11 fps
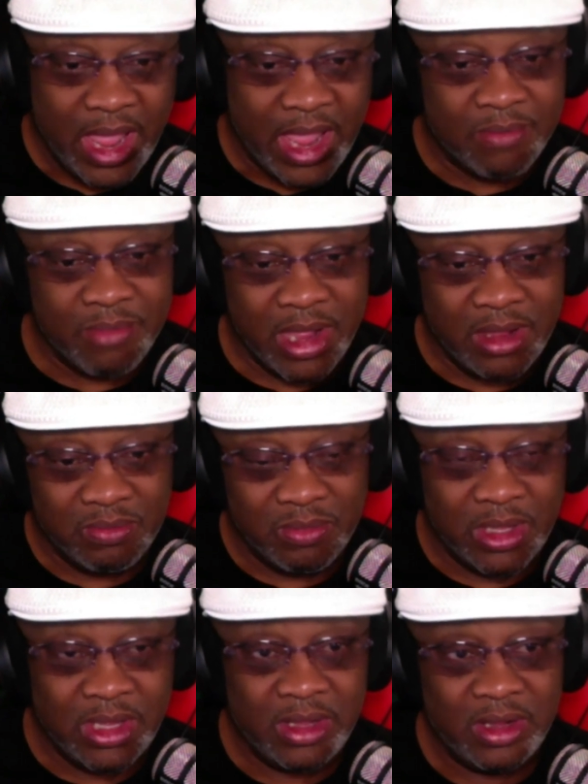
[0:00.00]
it made
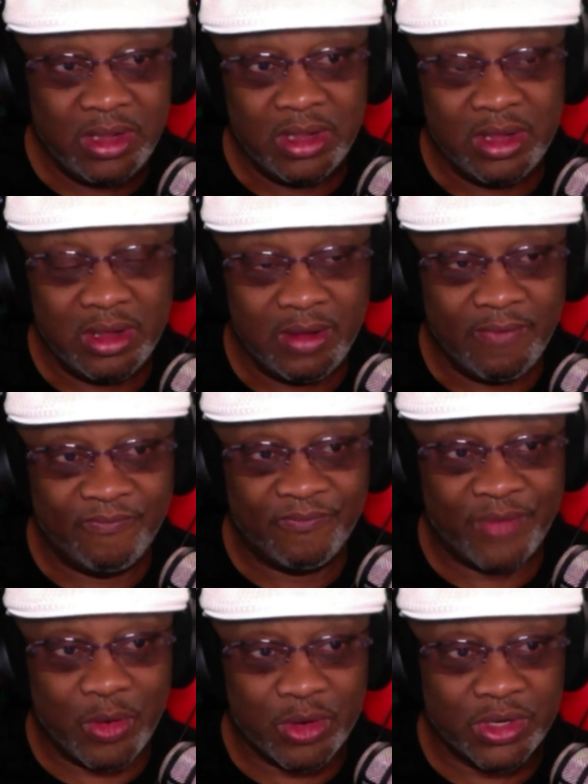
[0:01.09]
me
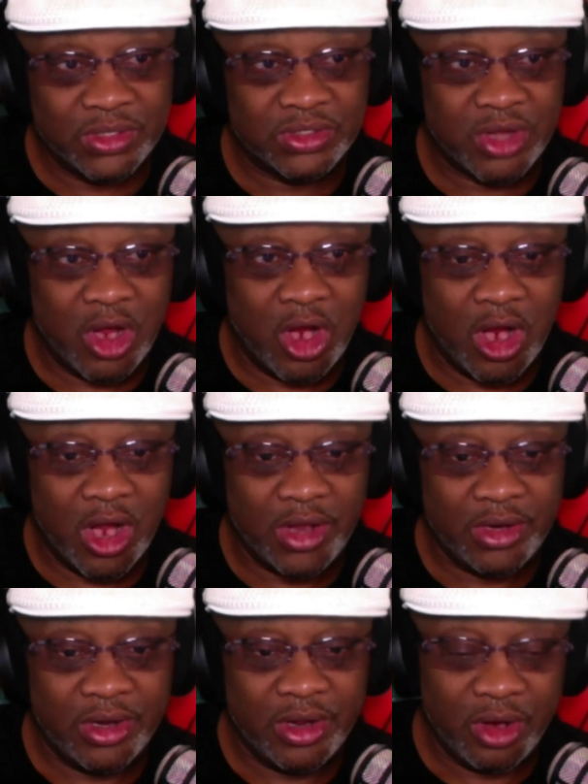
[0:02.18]
focus on
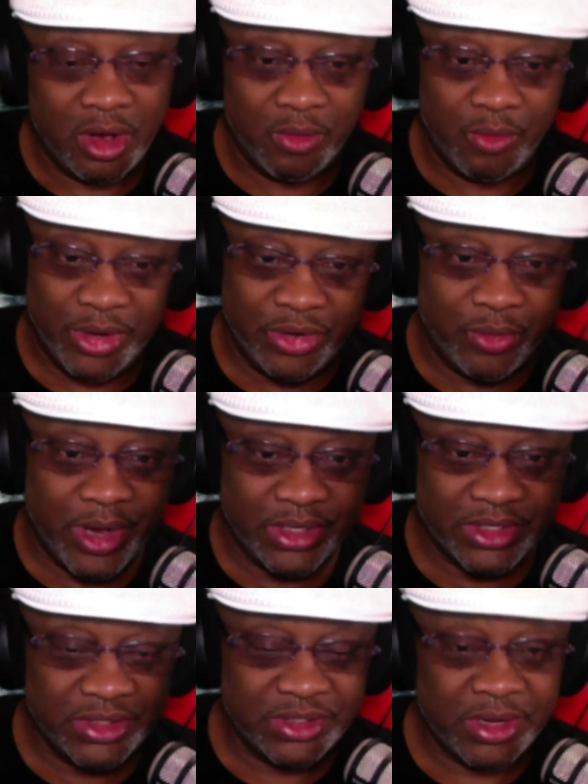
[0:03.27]
a
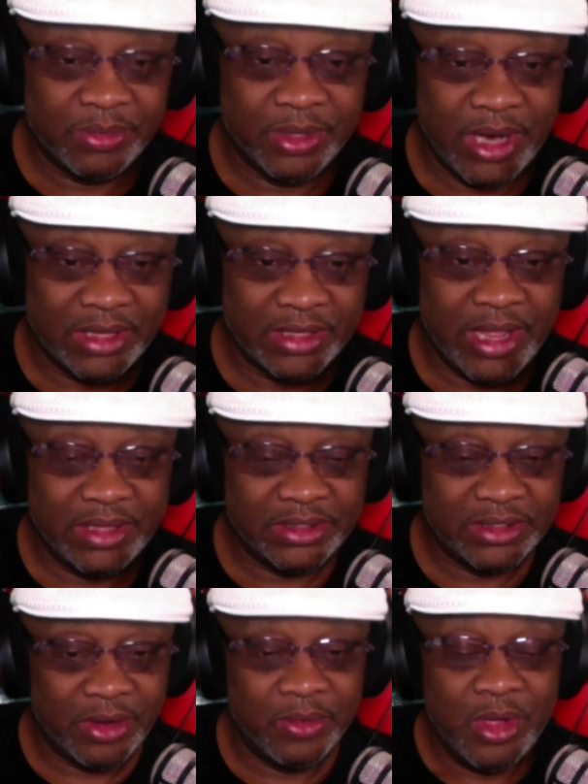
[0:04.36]
redirection, something like that.
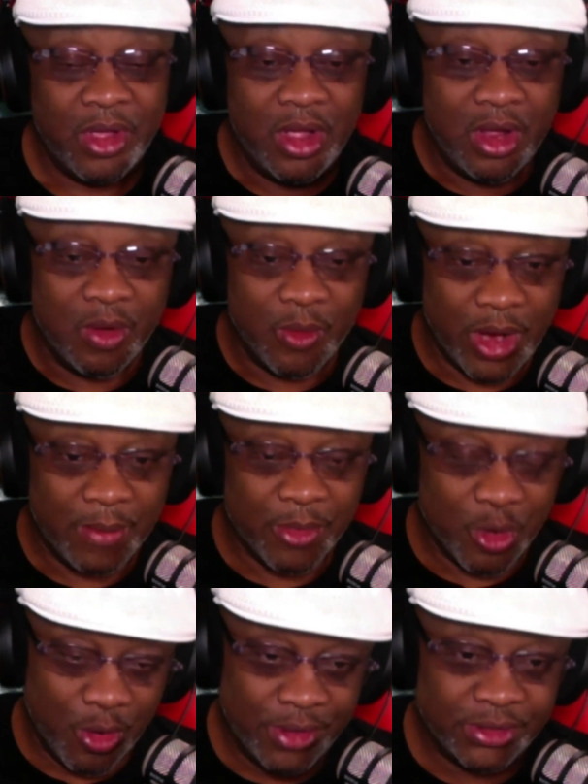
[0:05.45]
So what I'm
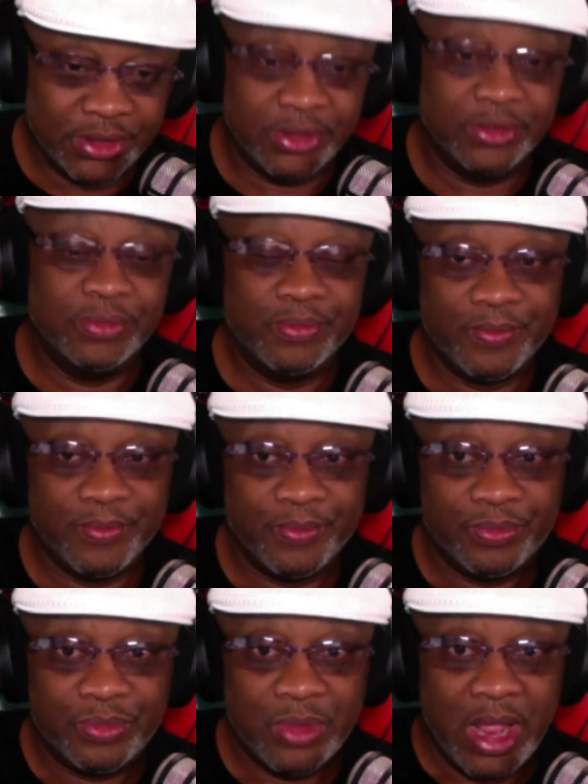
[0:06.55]
going to do
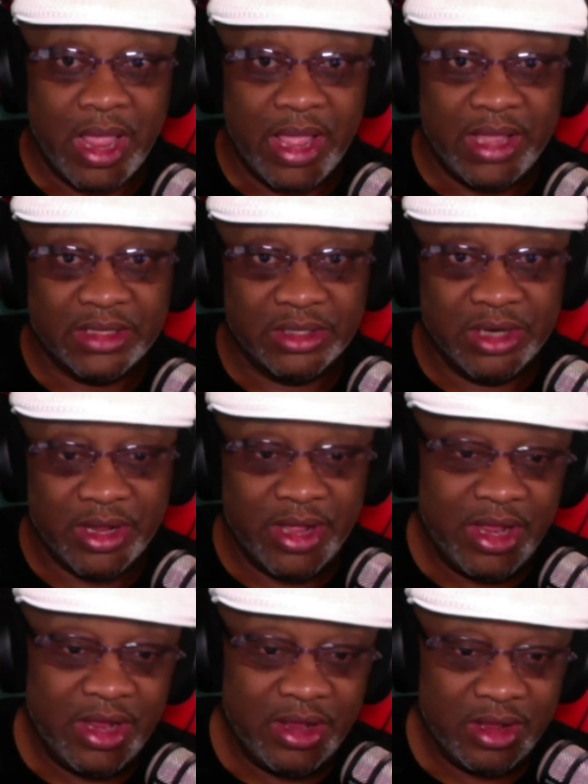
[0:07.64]
is look
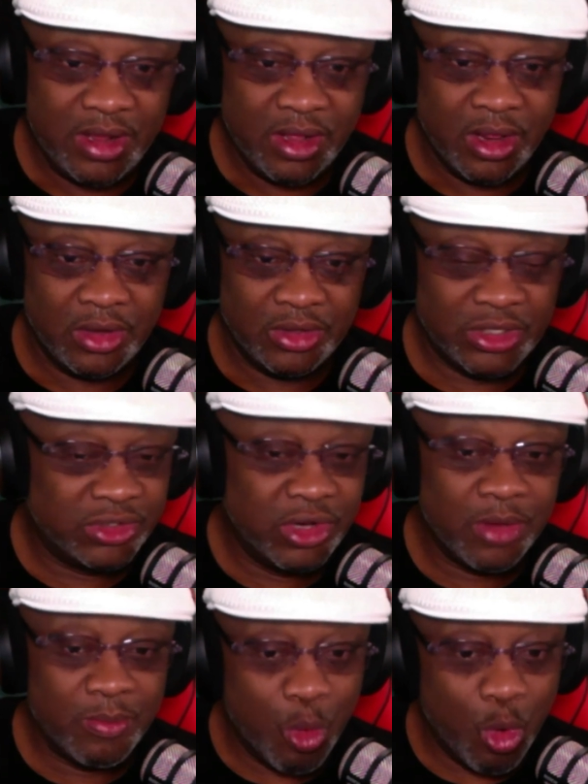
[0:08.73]

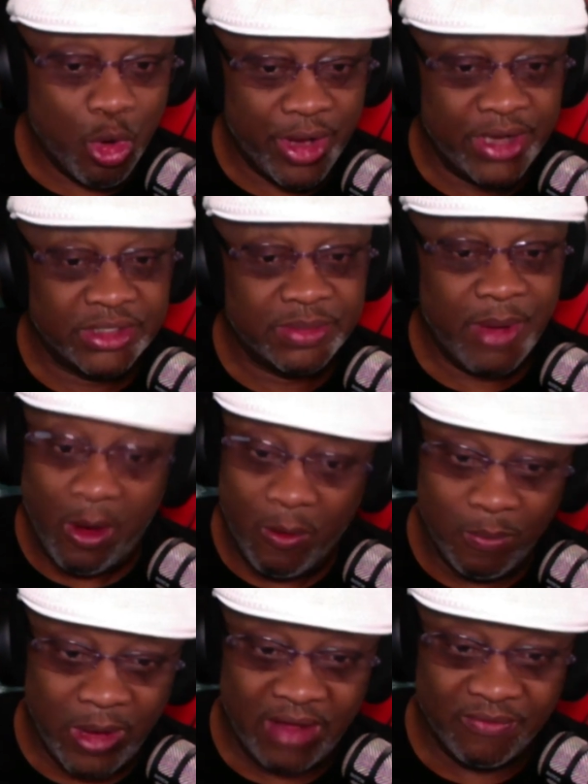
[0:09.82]
more into my own
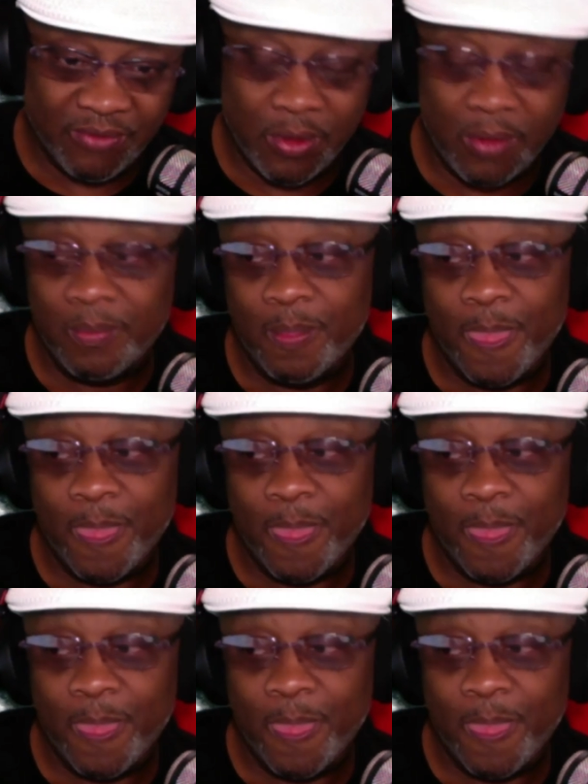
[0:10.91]
platform.